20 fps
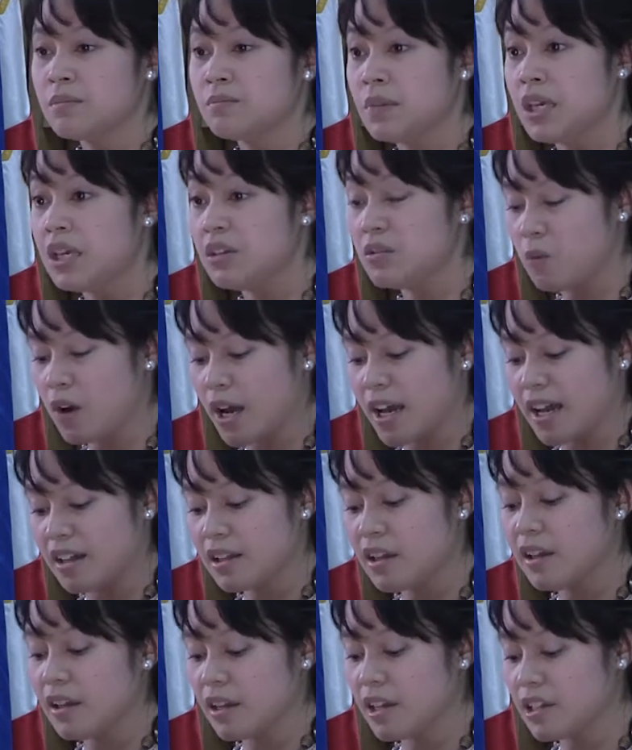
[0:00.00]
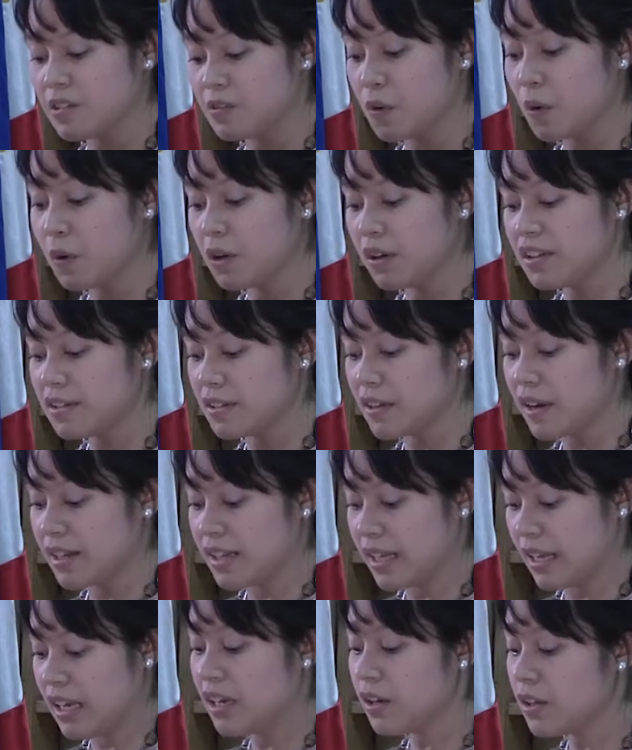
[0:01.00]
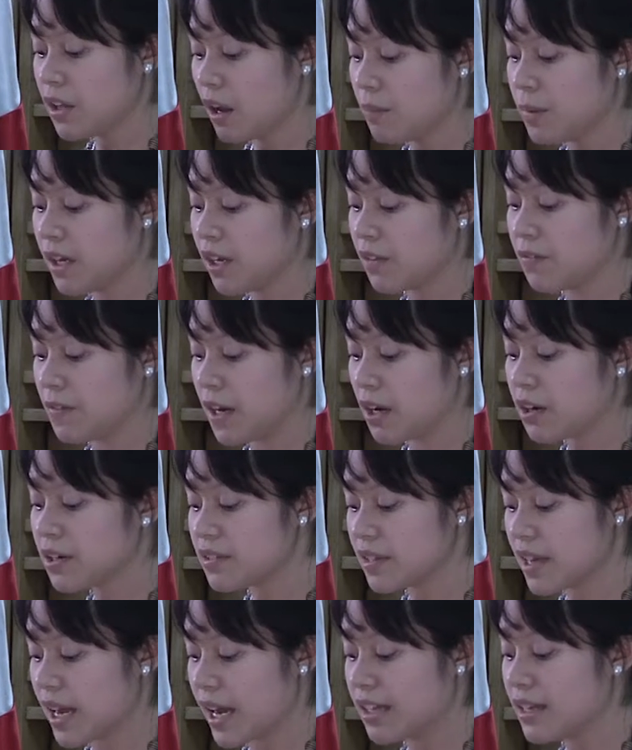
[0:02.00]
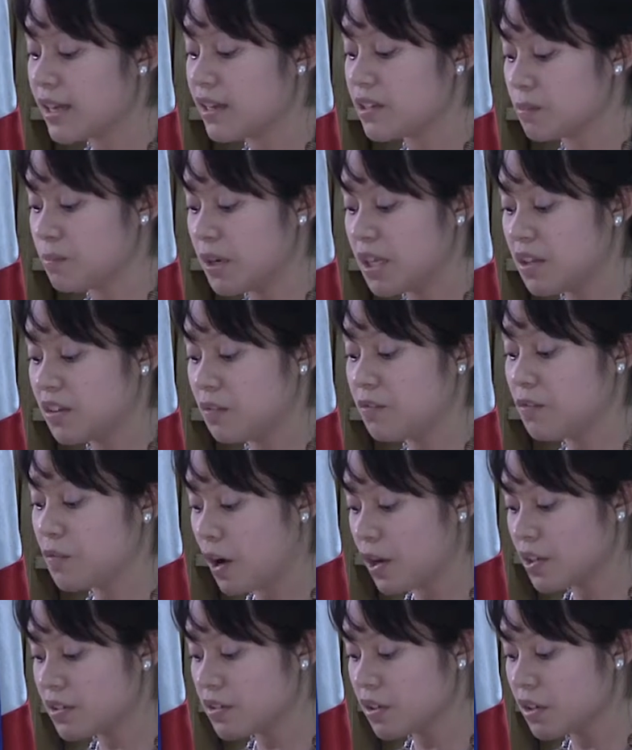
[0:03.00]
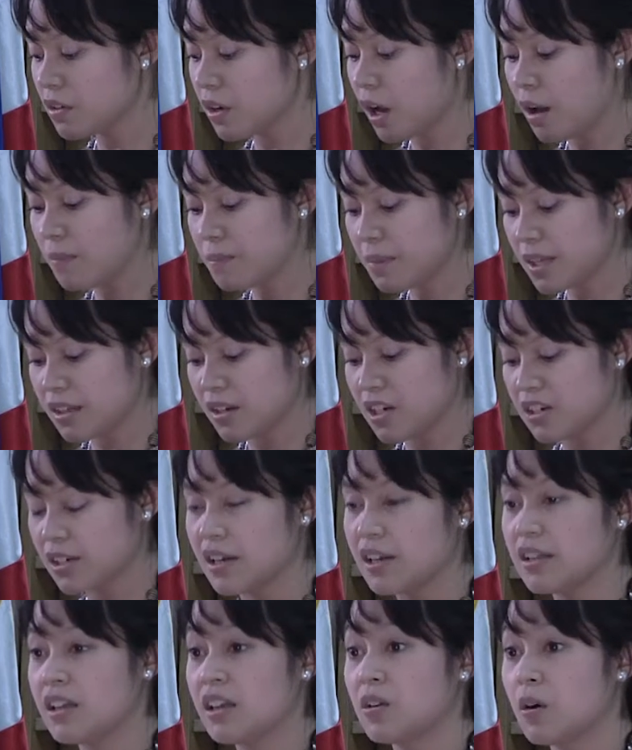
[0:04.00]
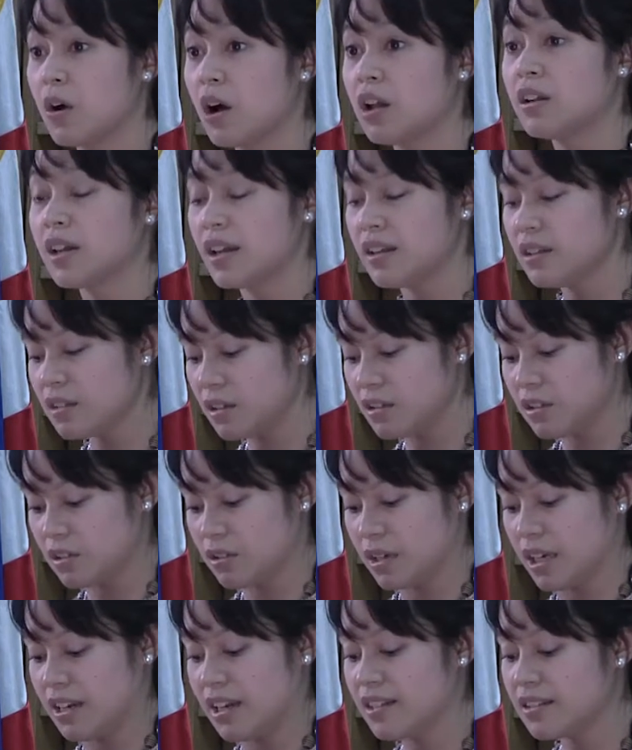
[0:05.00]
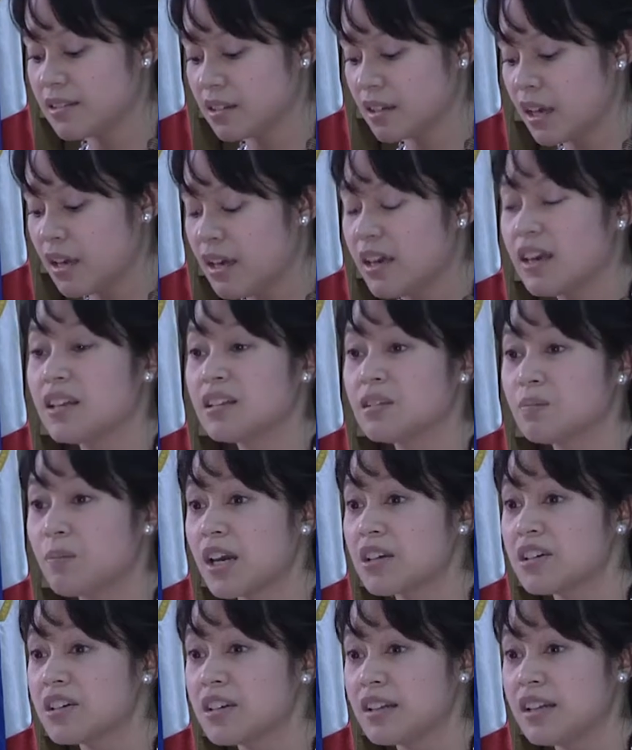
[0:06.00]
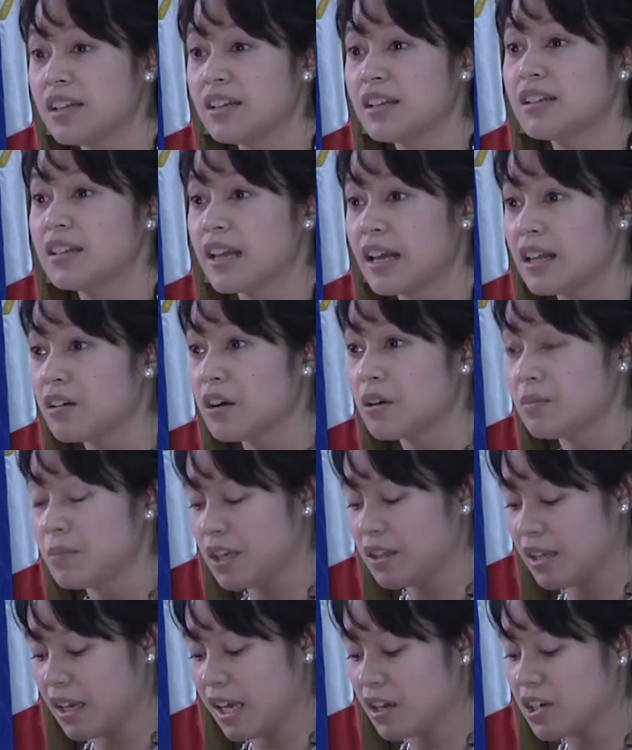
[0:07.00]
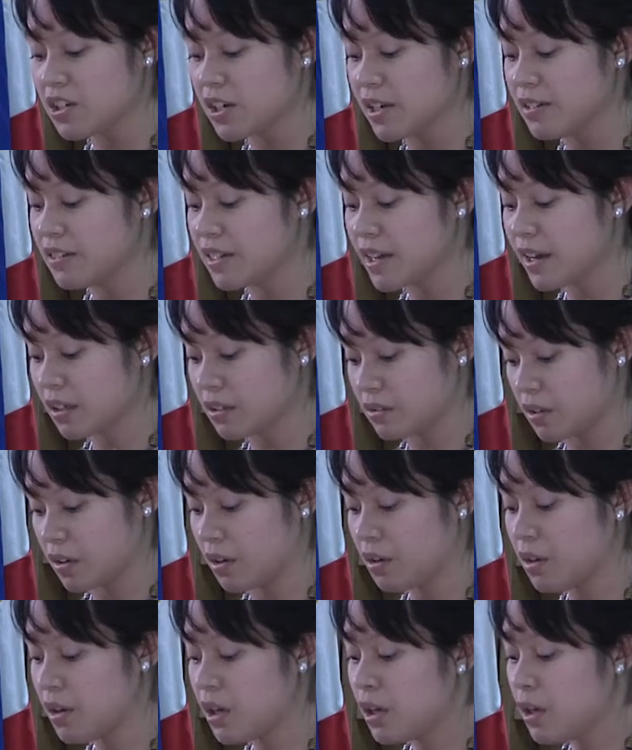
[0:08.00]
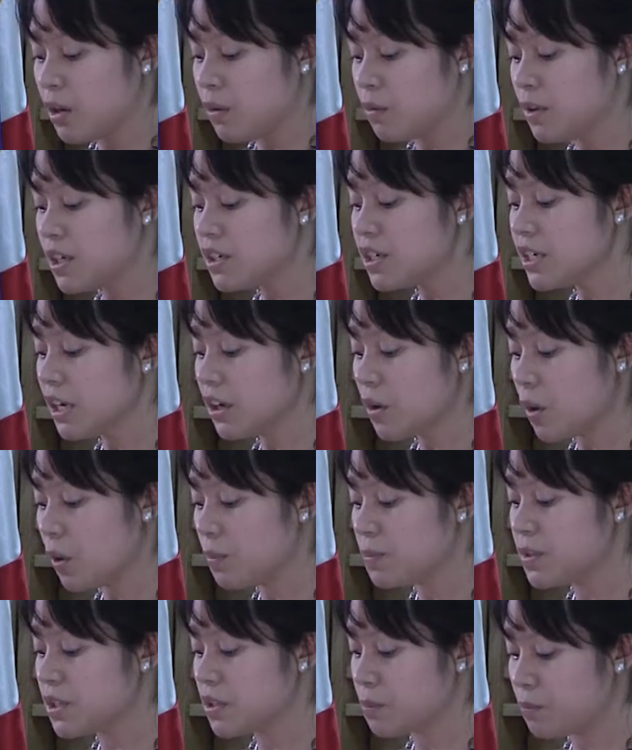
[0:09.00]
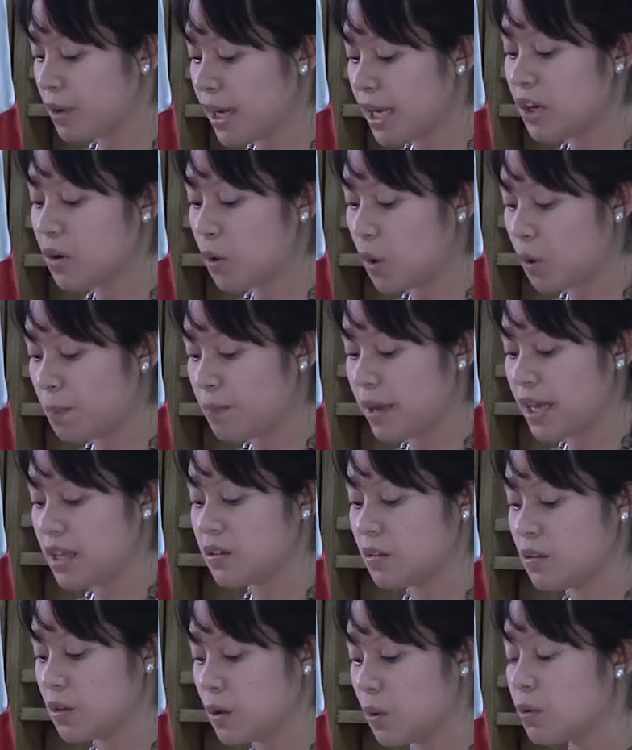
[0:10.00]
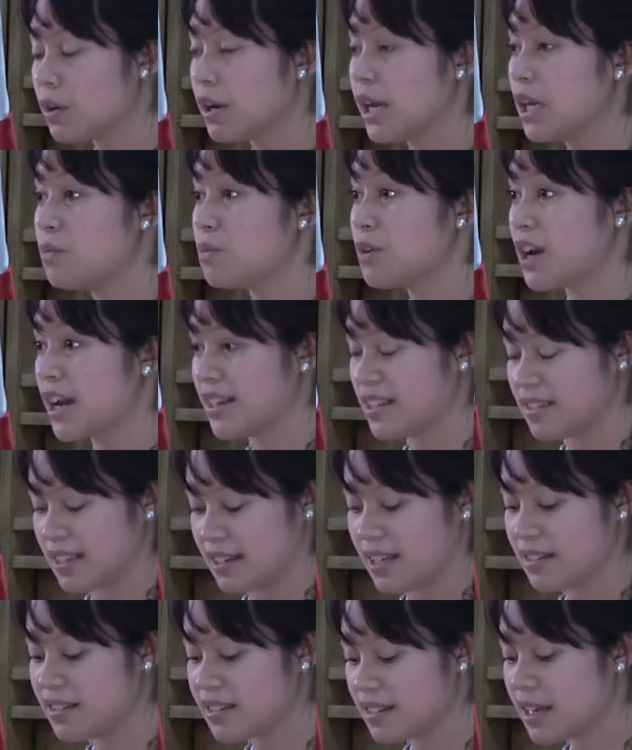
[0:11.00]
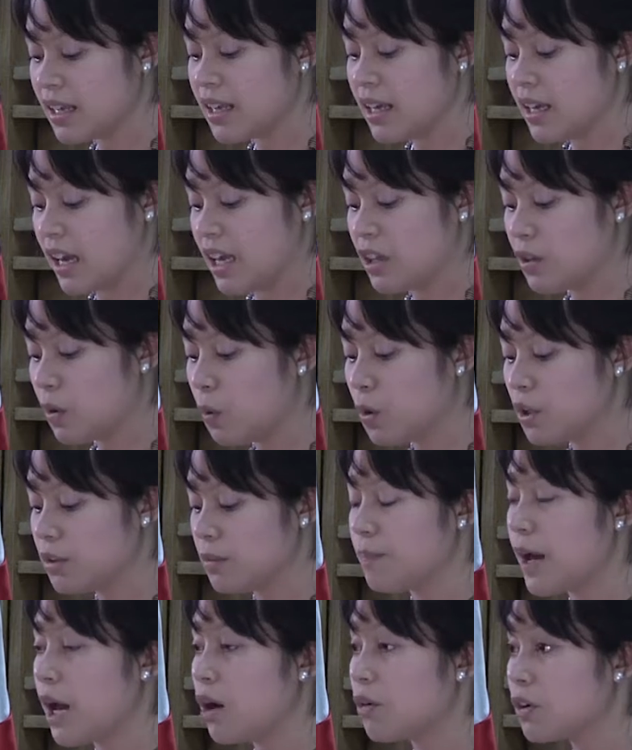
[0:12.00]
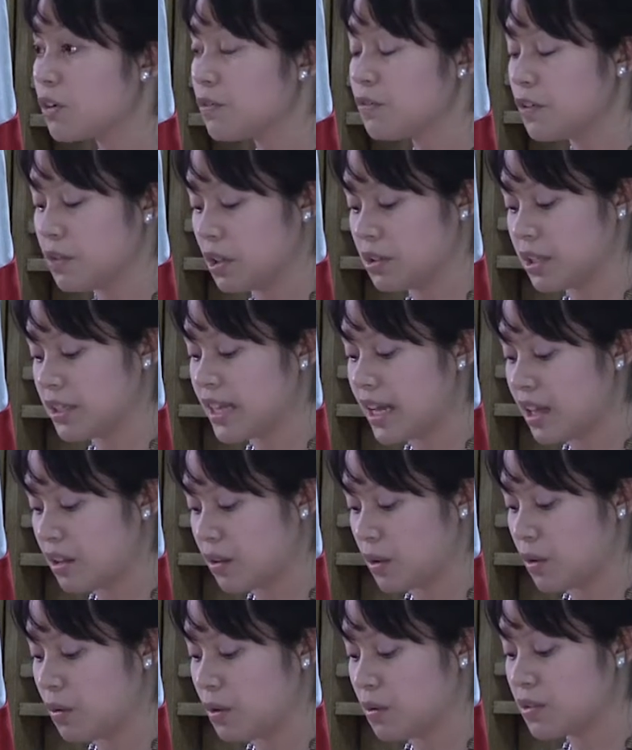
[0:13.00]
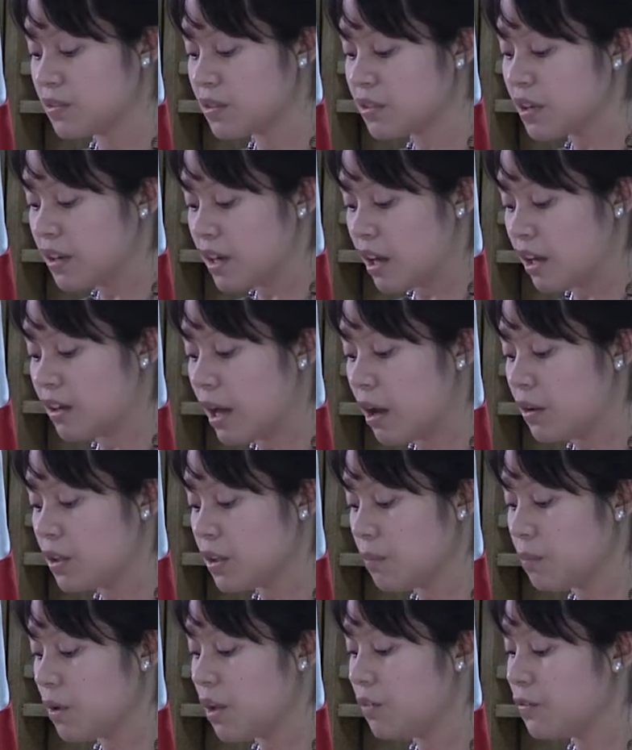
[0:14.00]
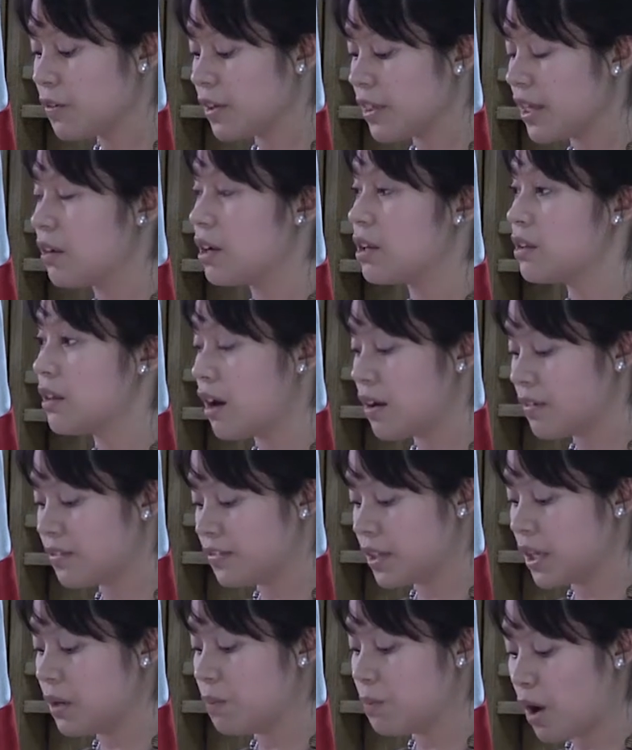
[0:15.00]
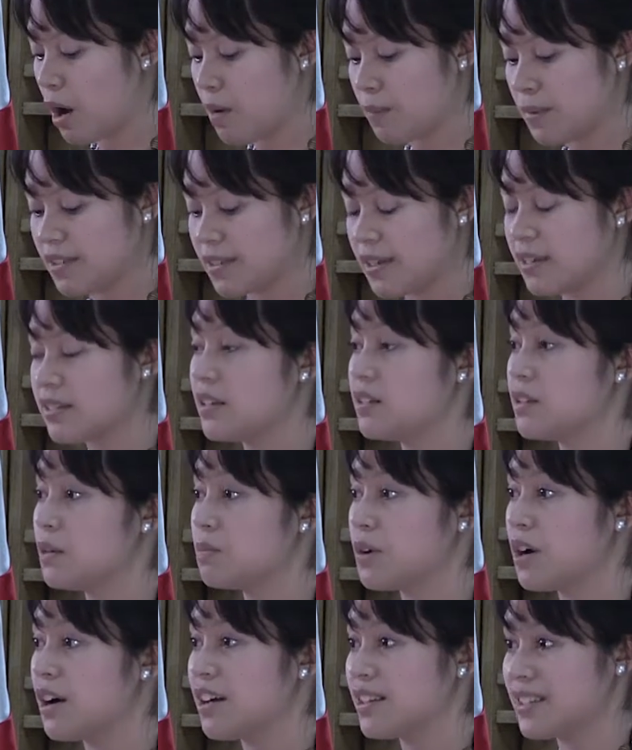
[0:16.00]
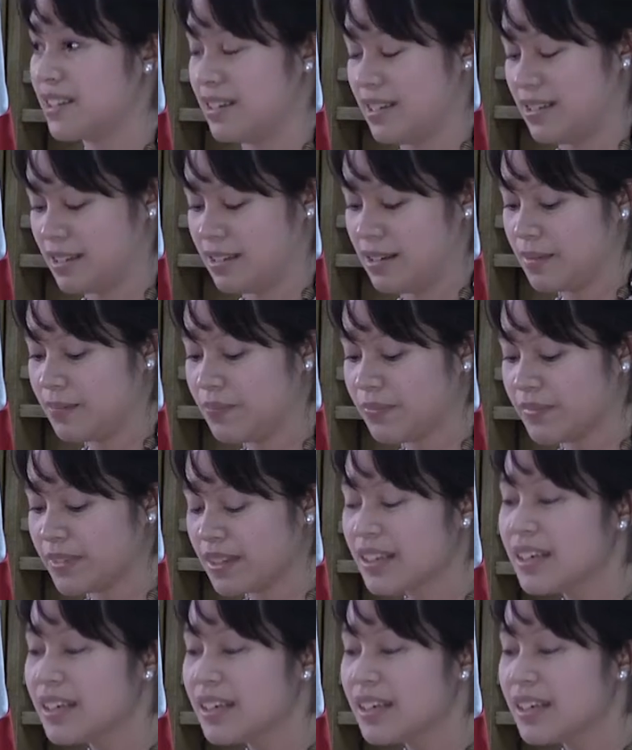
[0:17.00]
Meanwhile, his focus on the economic affairs side has been to foster competition in all industries, especially the telecommunications sector, which he hopes to break open to lowering prices and hold powerful telcos accountable for their lofty promises in the process.